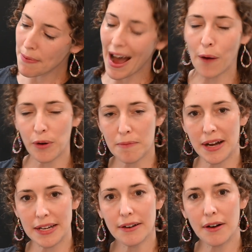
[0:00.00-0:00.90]
the power
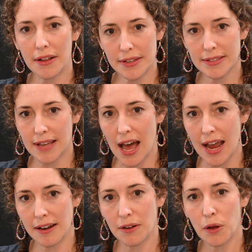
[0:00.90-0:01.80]
button on the side.